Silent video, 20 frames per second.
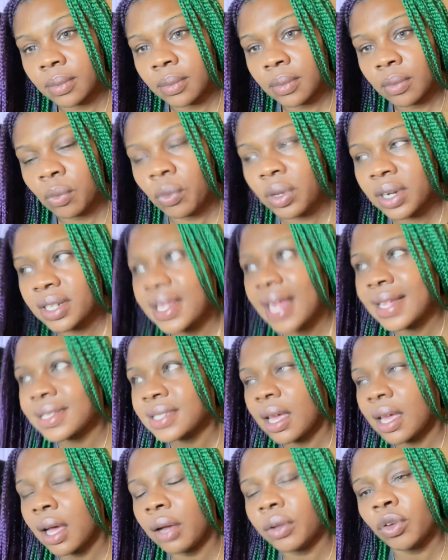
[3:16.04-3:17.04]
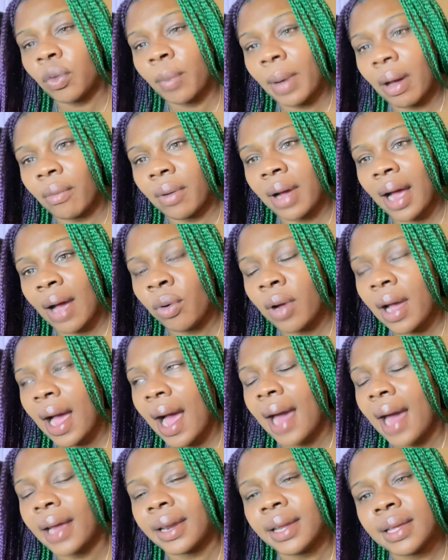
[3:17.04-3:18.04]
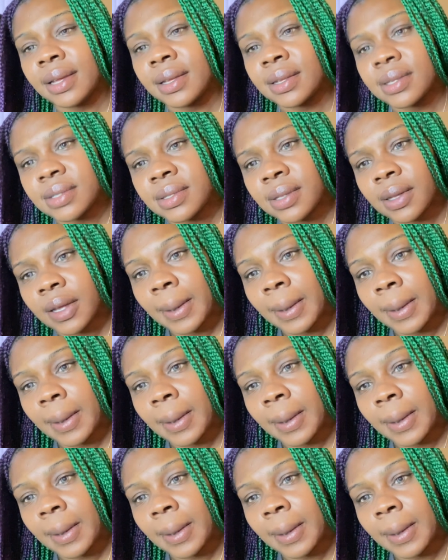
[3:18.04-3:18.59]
What does that tell you about who God is?